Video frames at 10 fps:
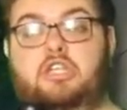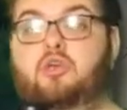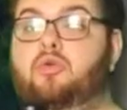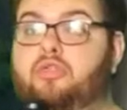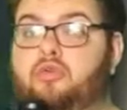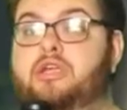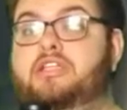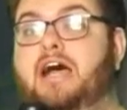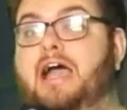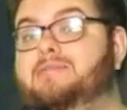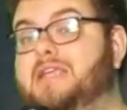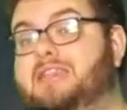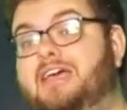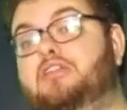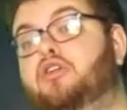3 times, and
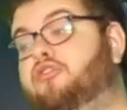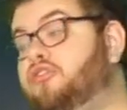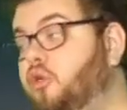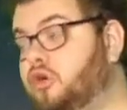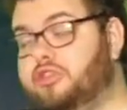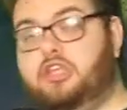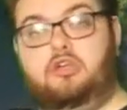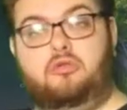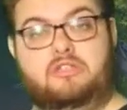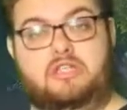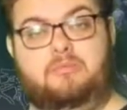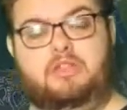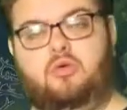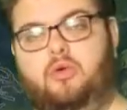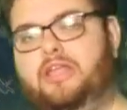then your 4th queue is going to be the
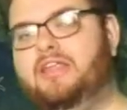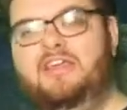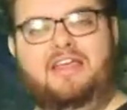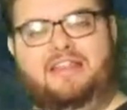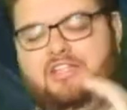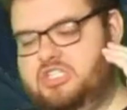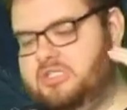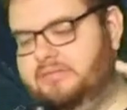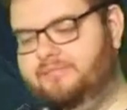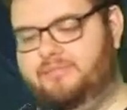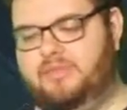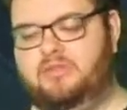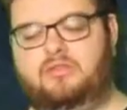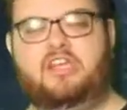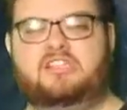queen. That just
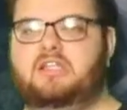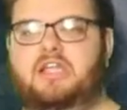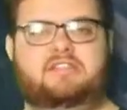does it.